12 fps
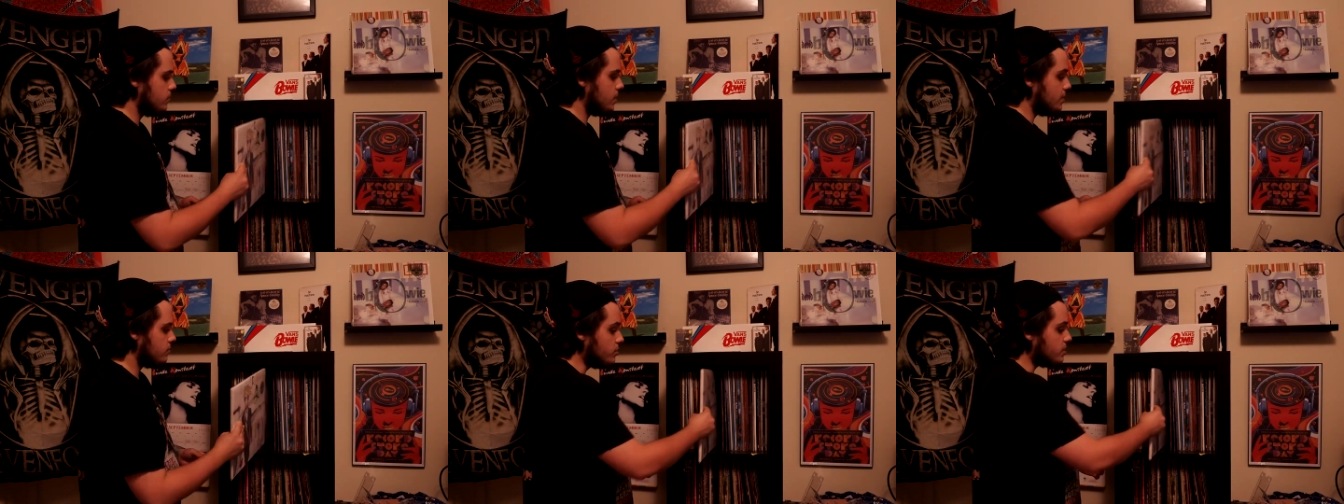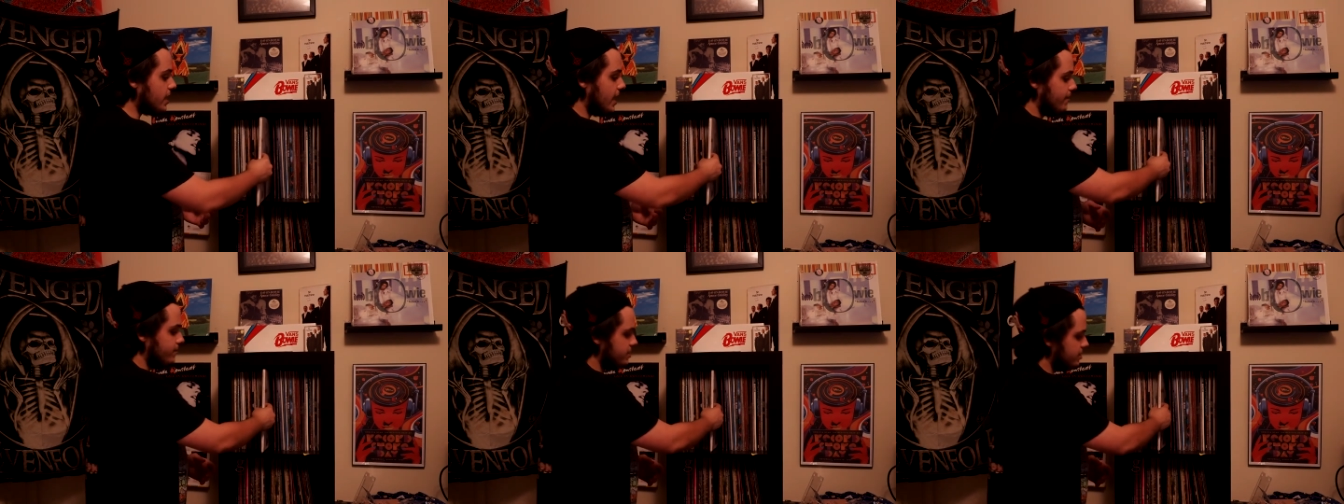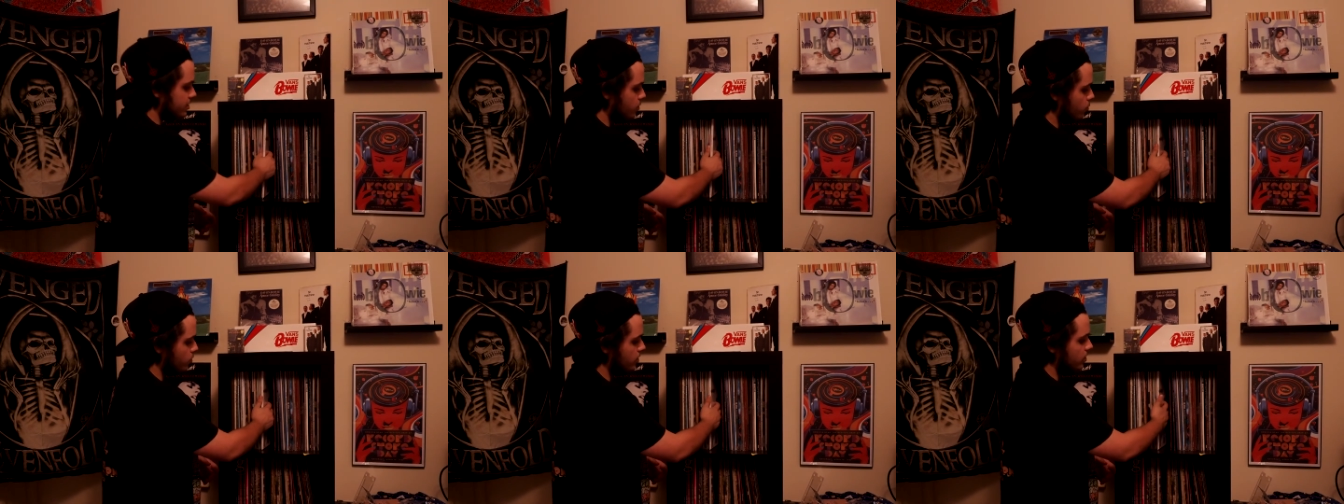And really, every single
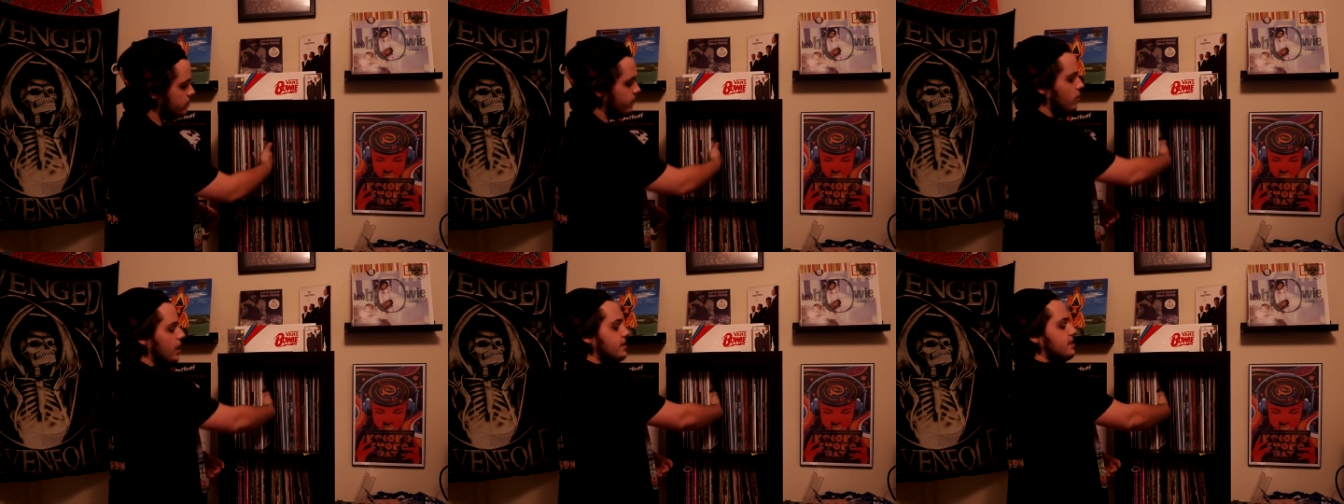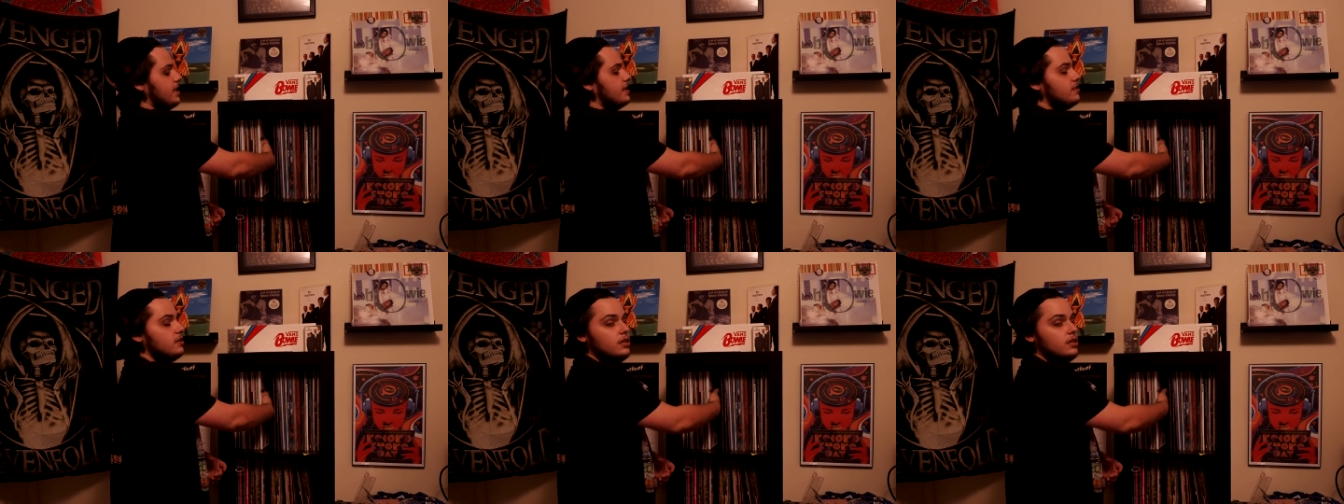one thus far has had,